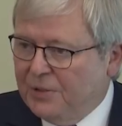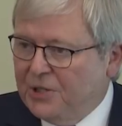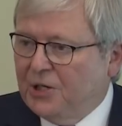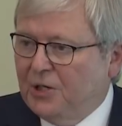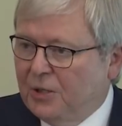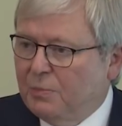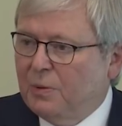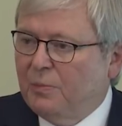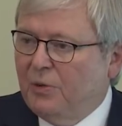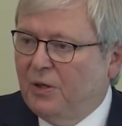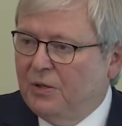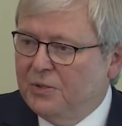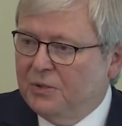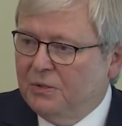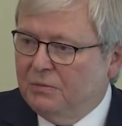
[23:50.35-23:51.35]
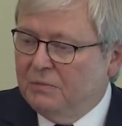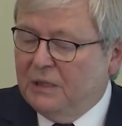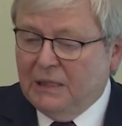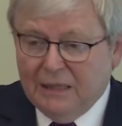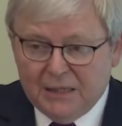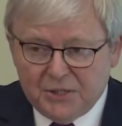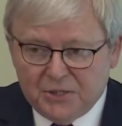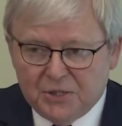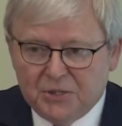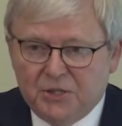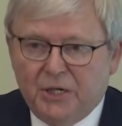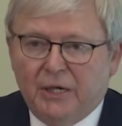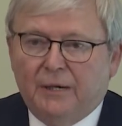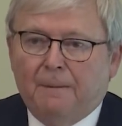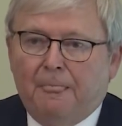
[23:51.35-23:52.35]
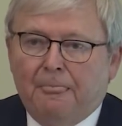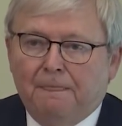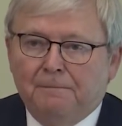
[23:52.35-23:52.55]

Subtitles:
particular proposal, at least as yet.